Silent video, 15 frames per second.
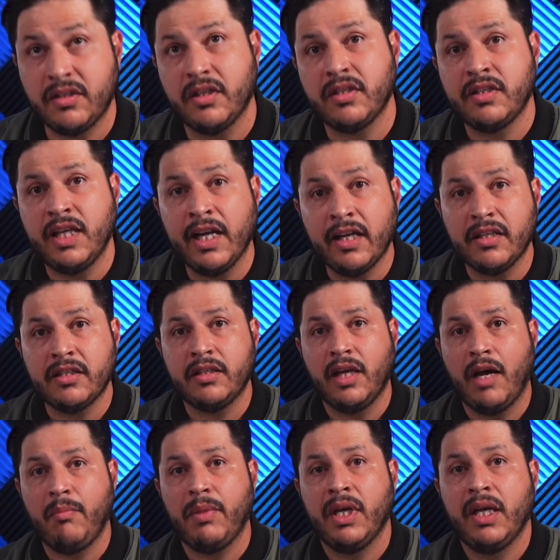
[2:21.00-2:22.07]
second
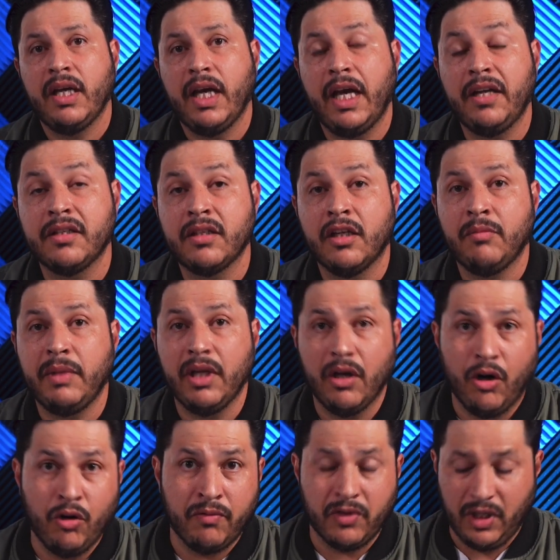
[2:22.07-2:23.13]
step, and it's going to be
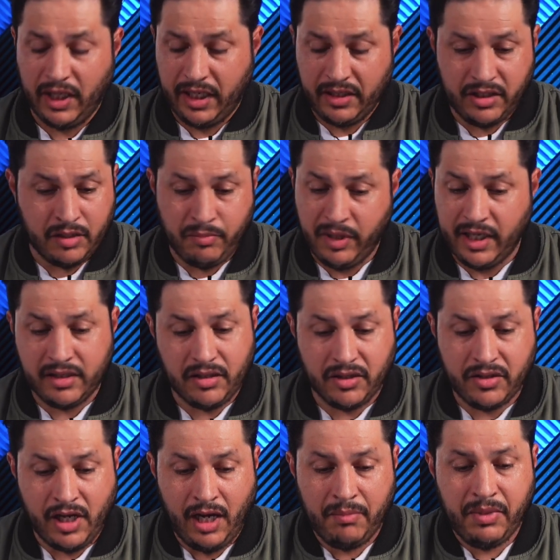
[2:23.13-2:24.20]
overlaid, just placed on
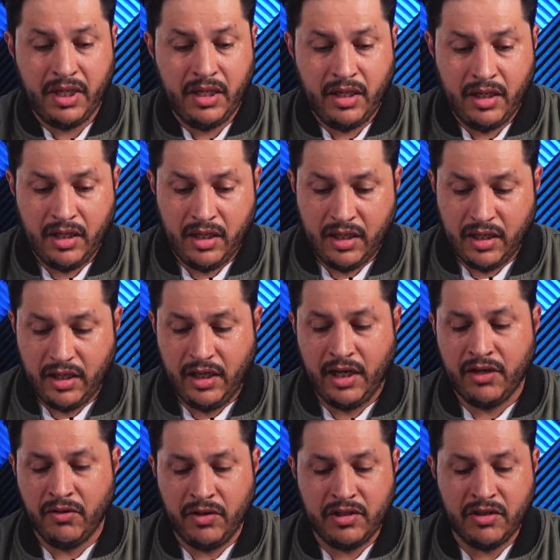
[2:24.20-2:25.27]
top. Yeah, I know
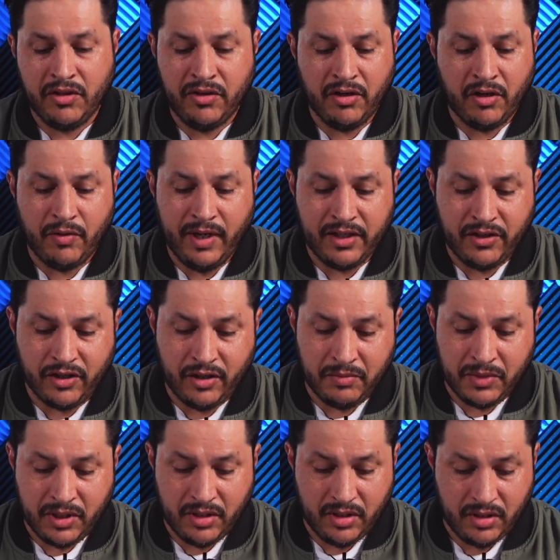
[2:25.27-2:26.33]
these aren't the correct
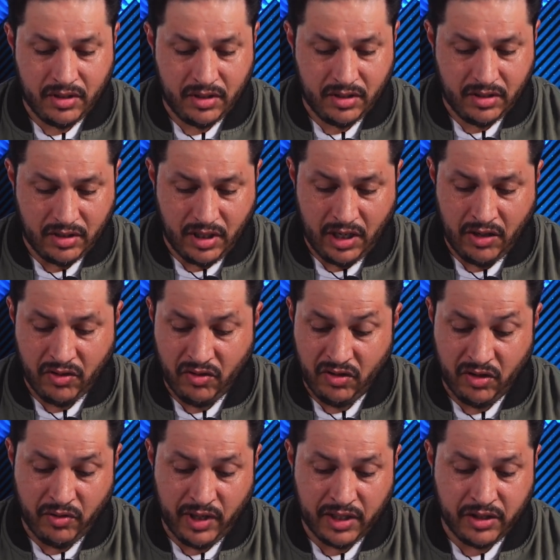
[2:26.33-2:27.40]
terms. I don't know the
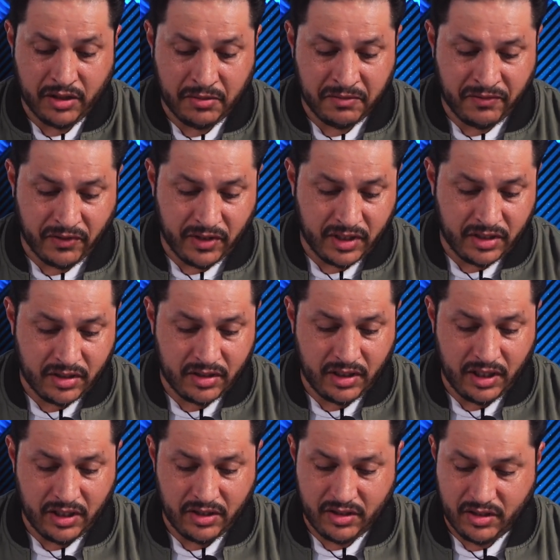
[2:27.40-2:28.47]
correct terms for this
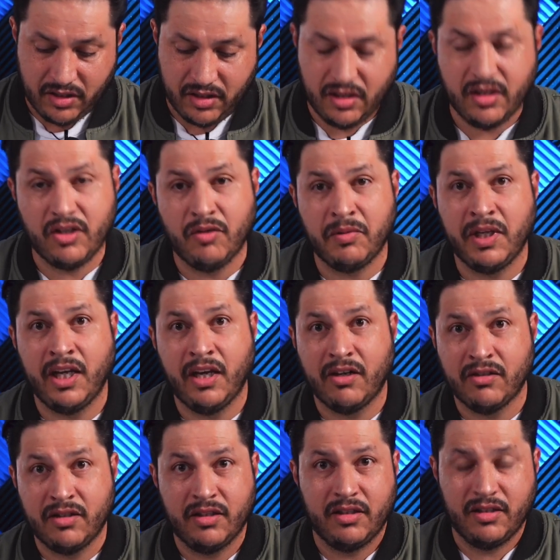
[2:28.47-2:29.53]
stitch. Nobody cares.
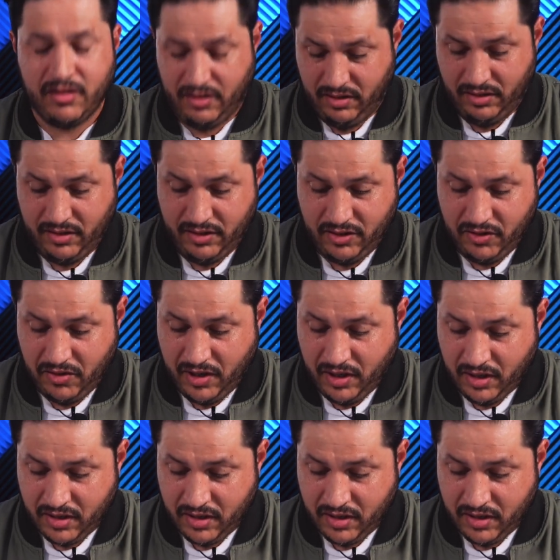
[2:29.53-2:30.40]
It's okay.